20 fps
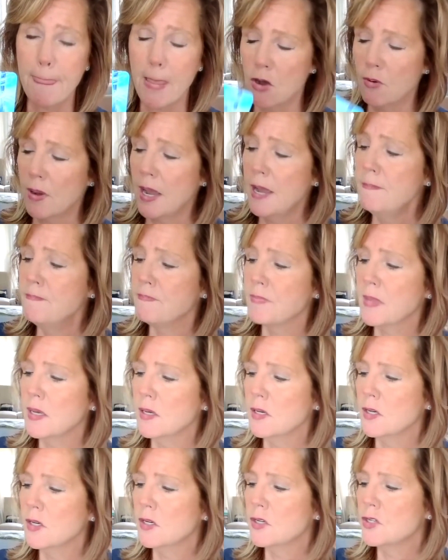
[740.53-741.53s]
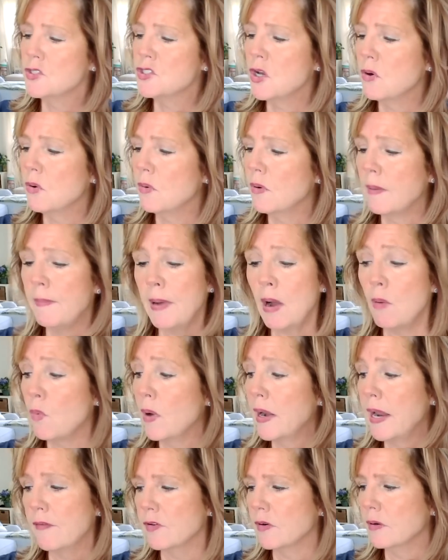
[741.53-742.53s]
Okay. So, about
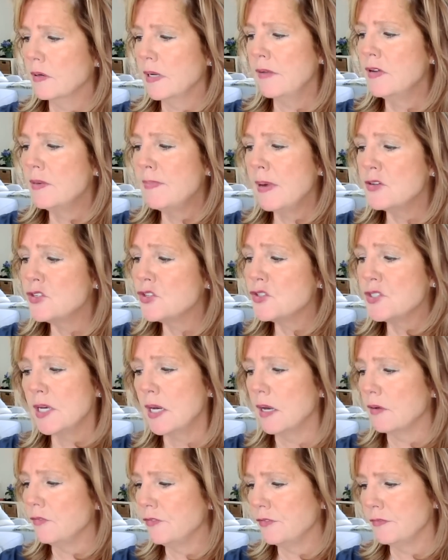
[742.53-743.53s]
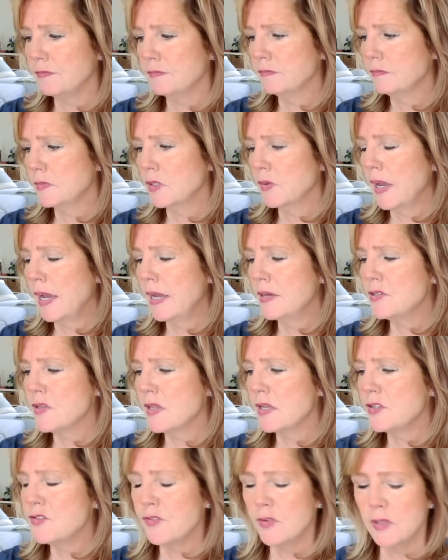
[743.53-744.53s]
whatever, even about yourself. Okay. So,
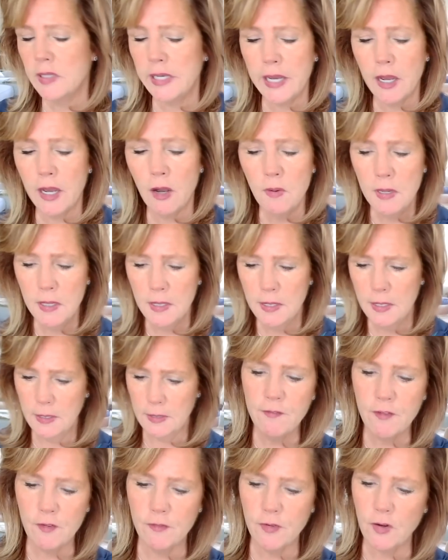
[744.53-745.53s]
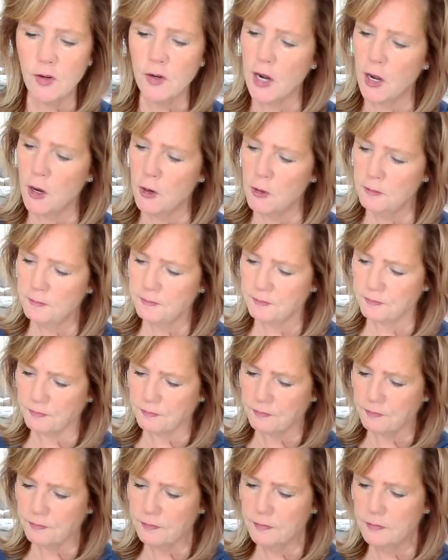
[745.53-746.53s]
that's for Leo. For Virgo,
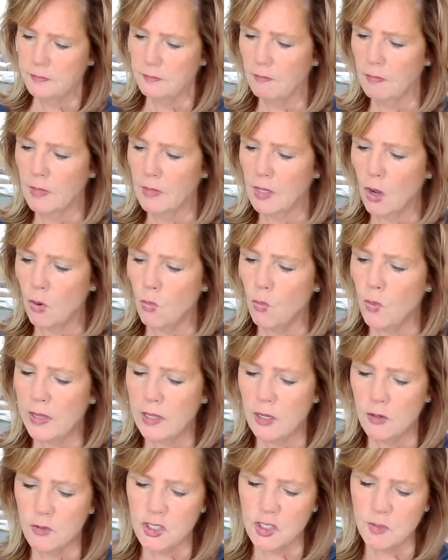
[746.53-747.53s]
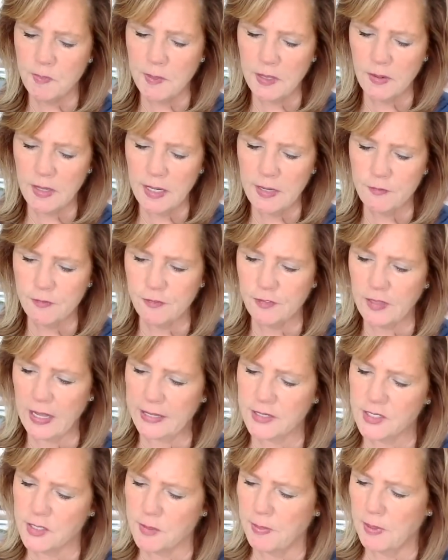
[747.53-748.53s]
willow spirit,
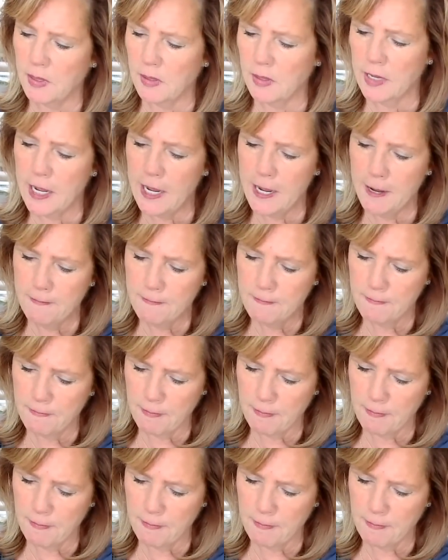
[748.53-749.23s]
flexibility.